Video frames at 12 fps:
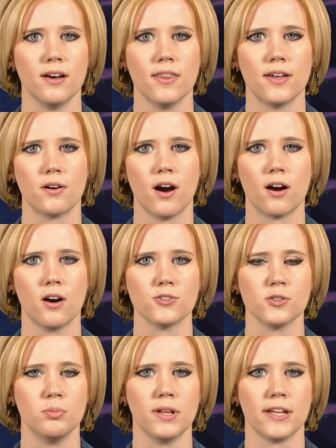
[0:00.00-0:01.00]
There are
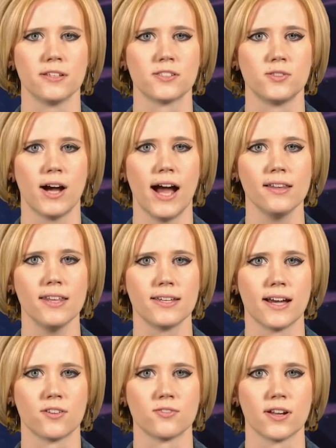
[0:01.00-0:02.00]
also plans to highlight
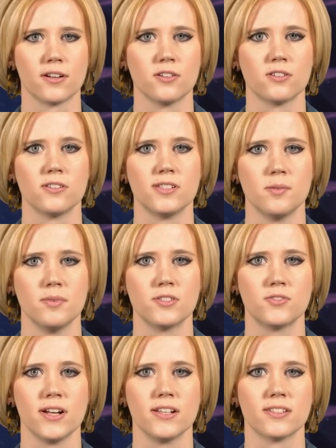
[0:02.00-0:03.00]
contractors
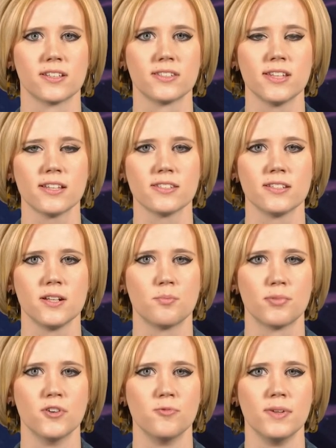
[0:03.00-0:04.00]
demonstrating success and
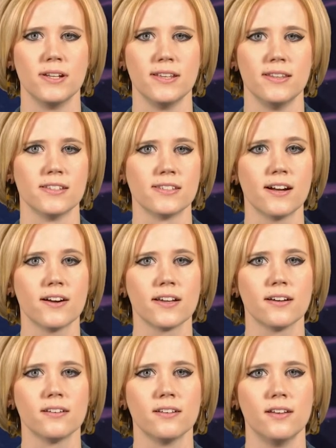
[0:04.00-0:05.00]
improvement in this area.